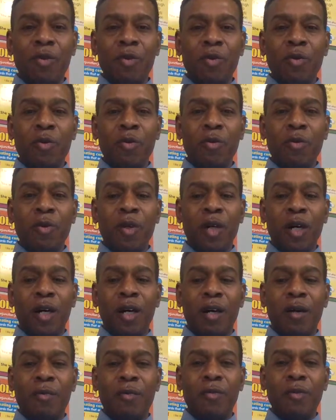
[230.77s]
through
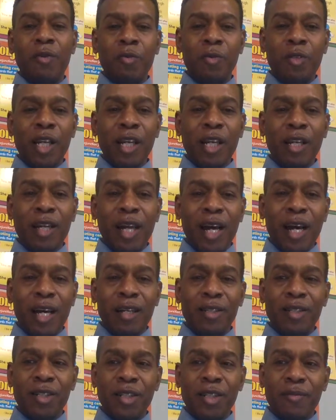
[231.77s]
new
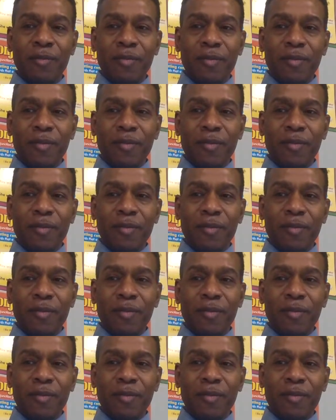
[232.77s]
technology.